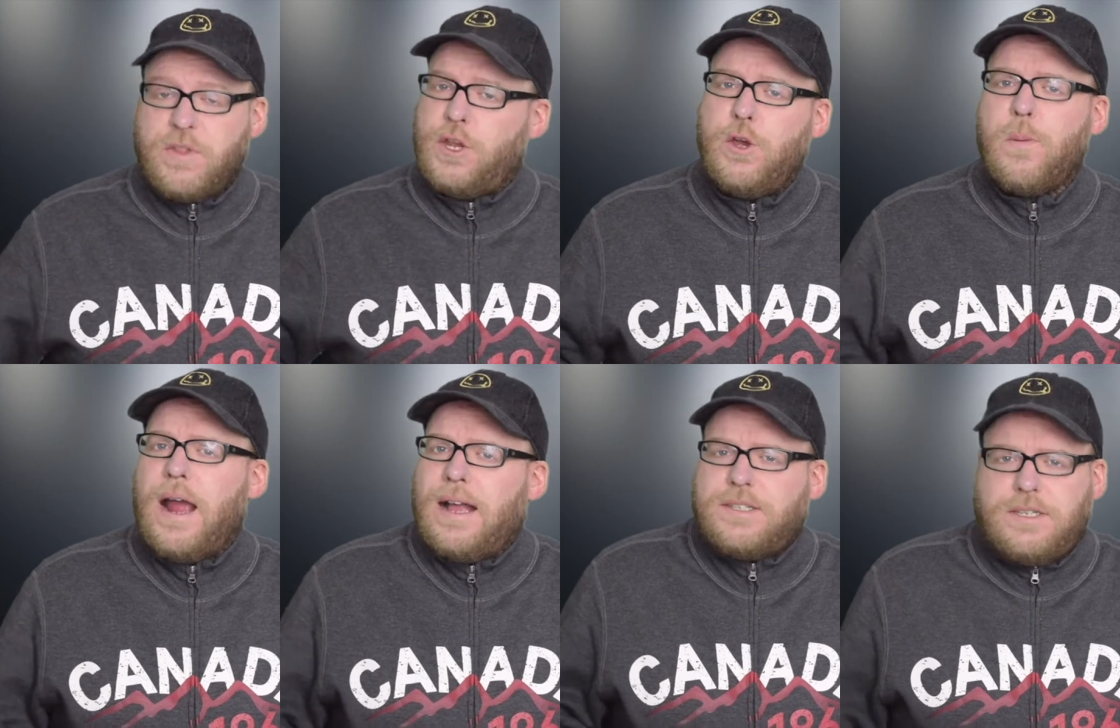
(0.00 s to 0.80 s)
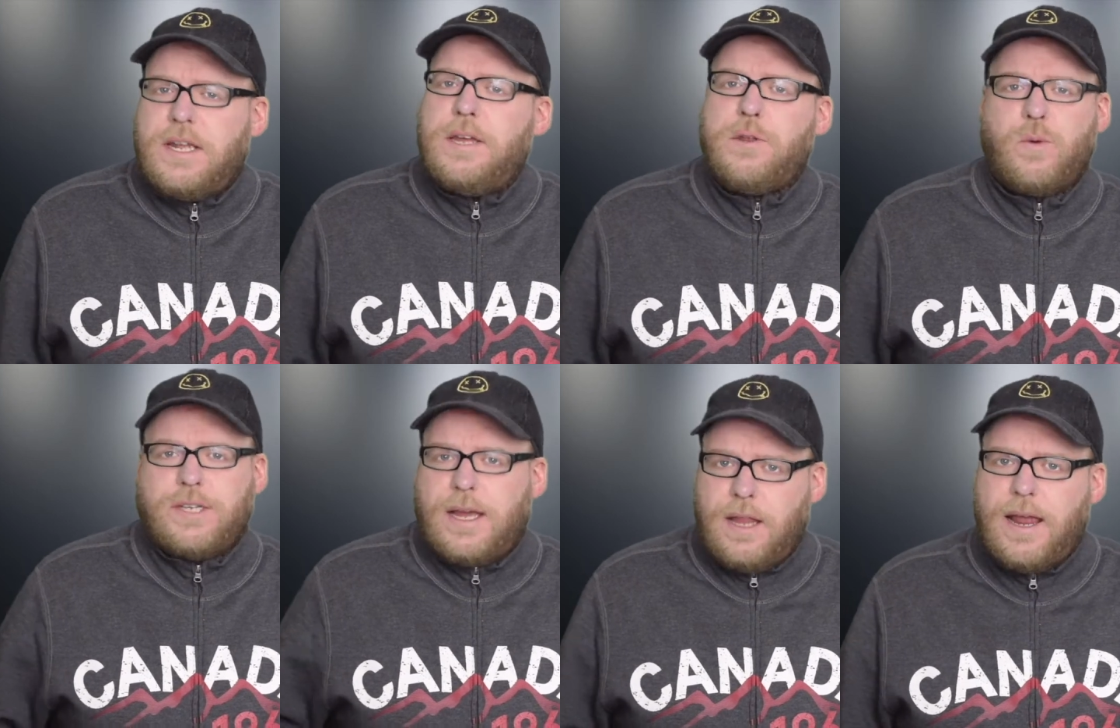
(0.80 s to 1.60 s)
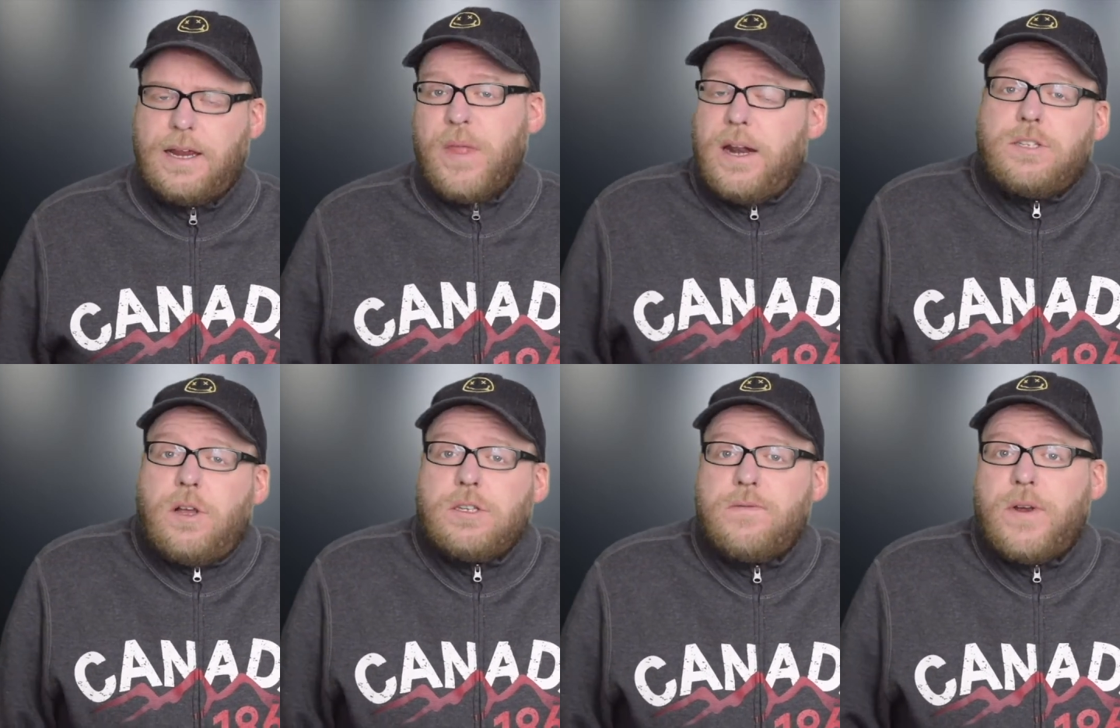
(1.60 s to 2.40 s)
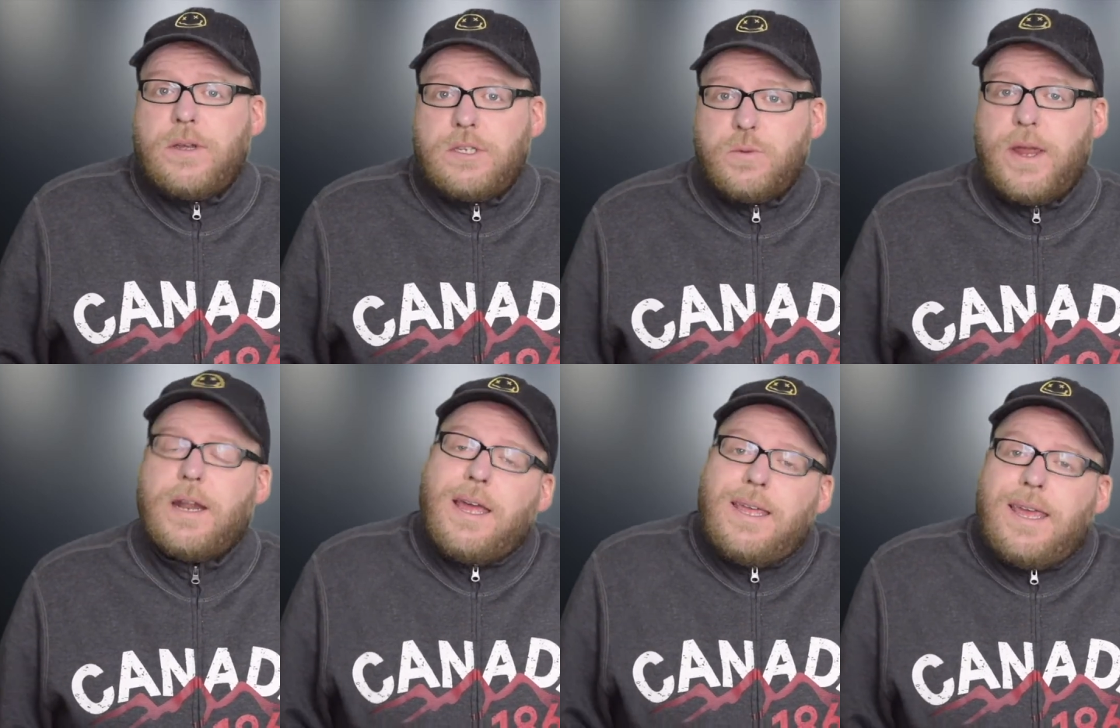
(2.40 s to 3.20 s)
The humor has teeth, which I like, and it's also very sweet.